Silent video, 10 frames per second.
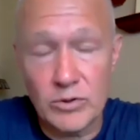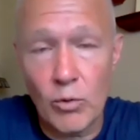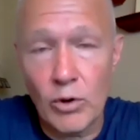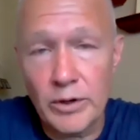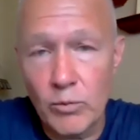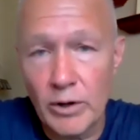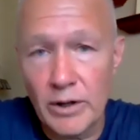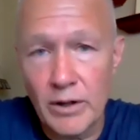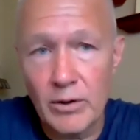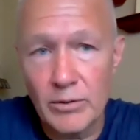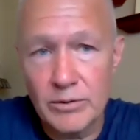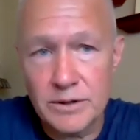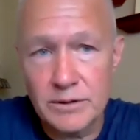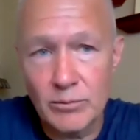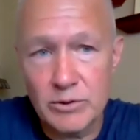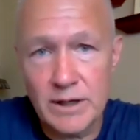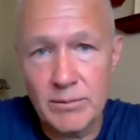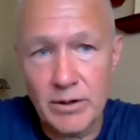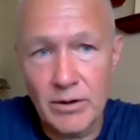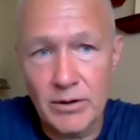awarded one of those and was
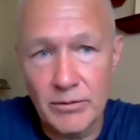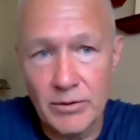able to go to